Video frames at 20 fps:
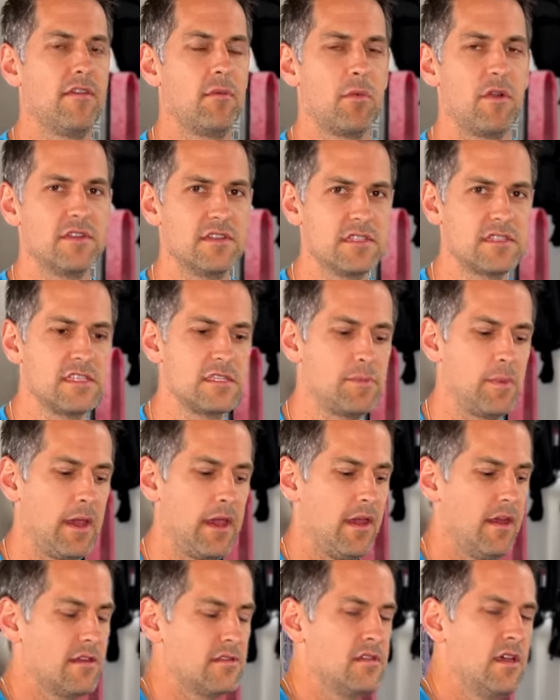some resistance
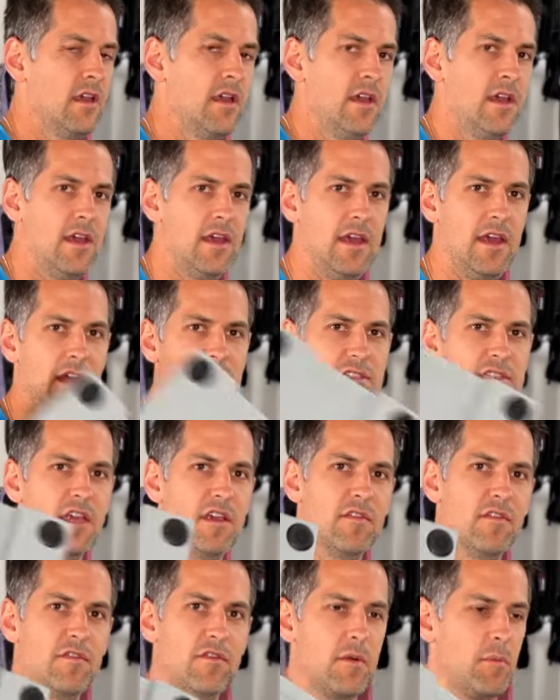bands, it's
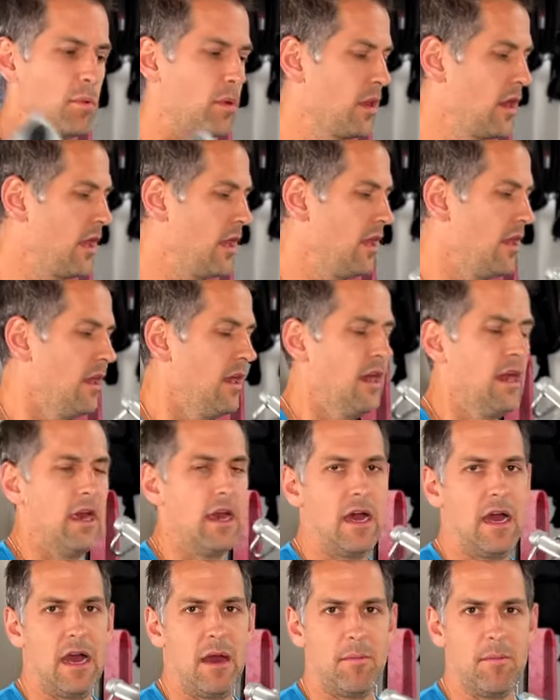a foot plate.
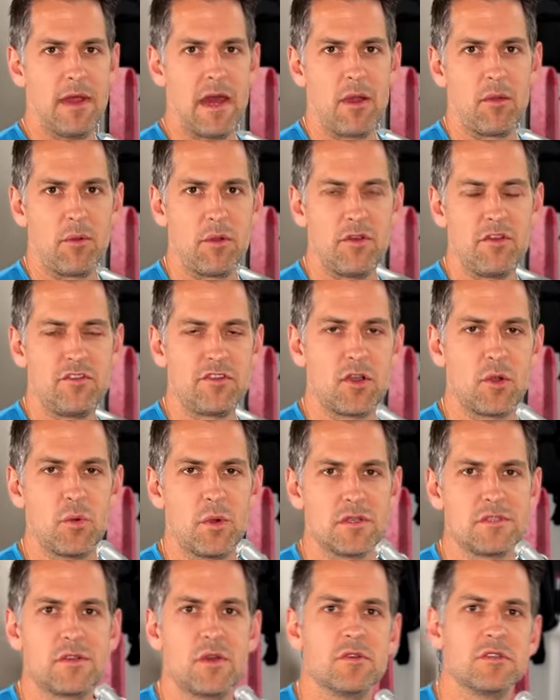I'm not really sure
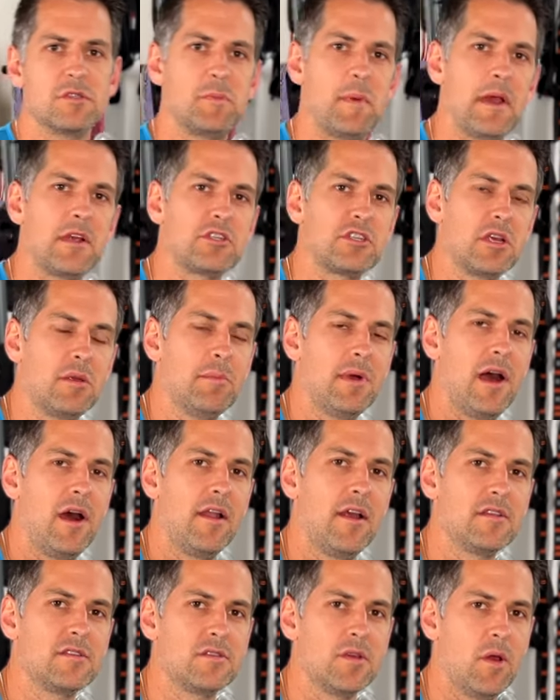what's so special
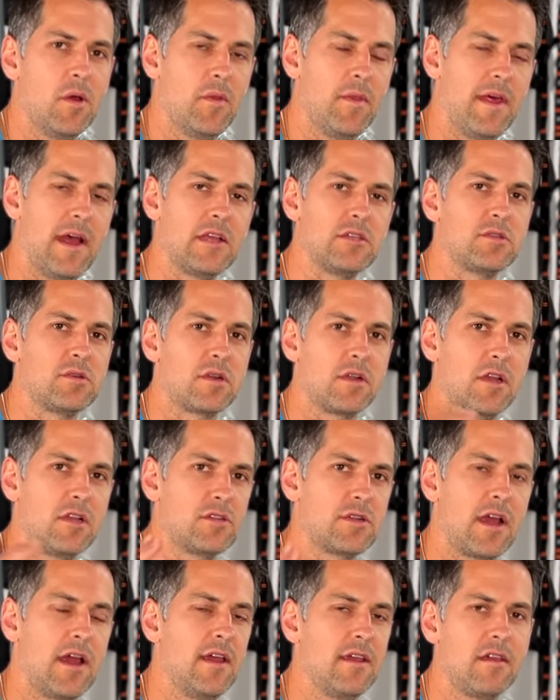about it. So that's what I'm gonna
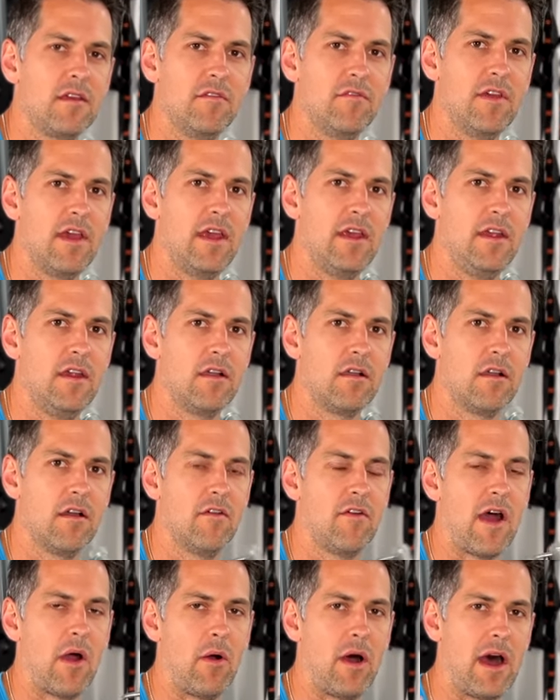try and convey here
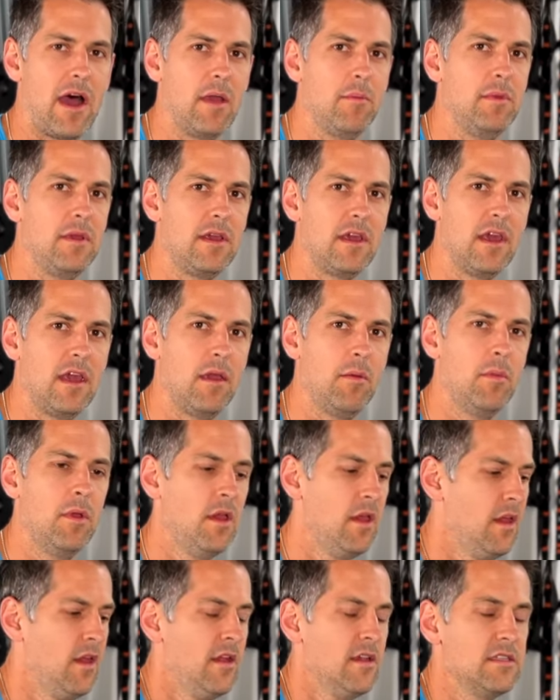of how I became
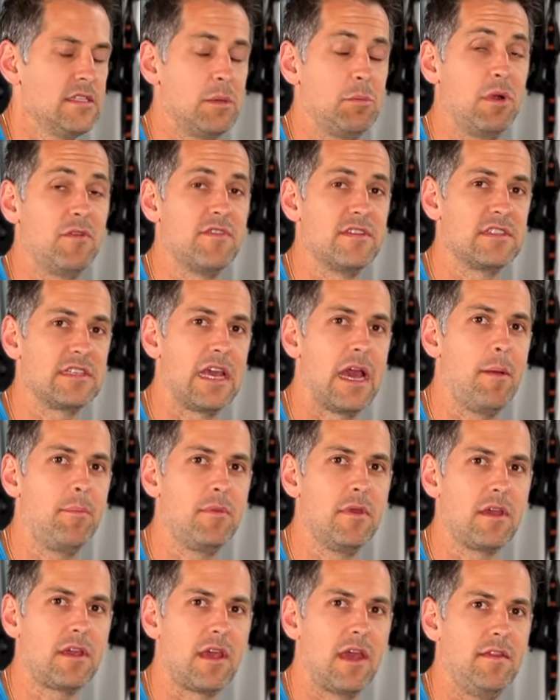somewhat of a
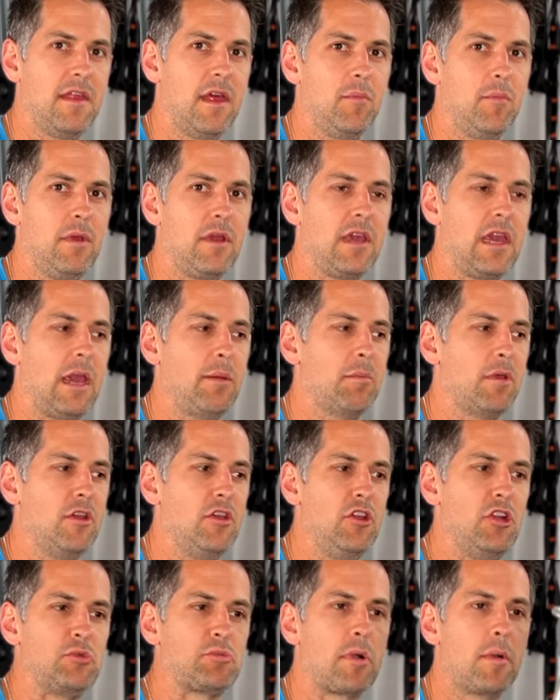skeptic and then became a
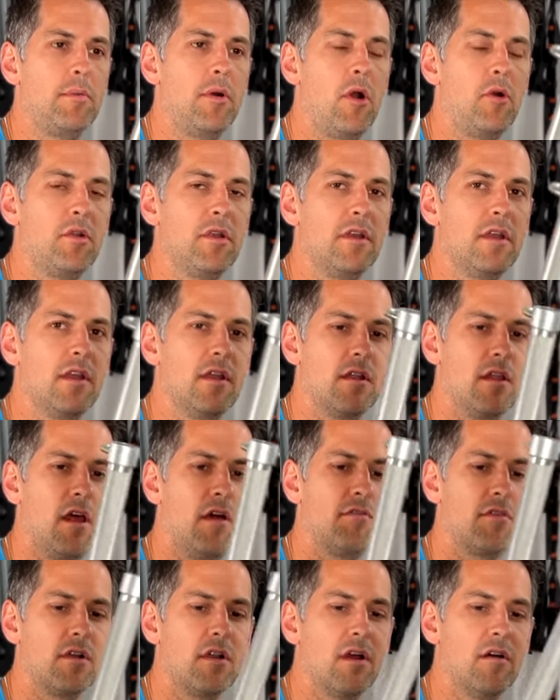huge proponent and
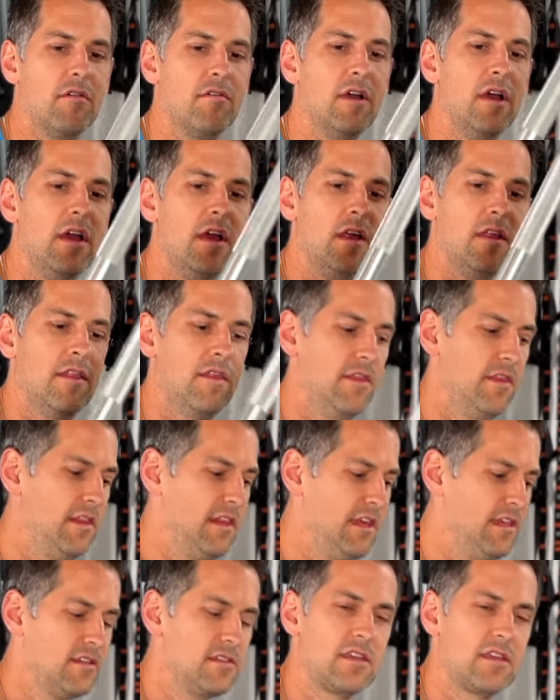lover of these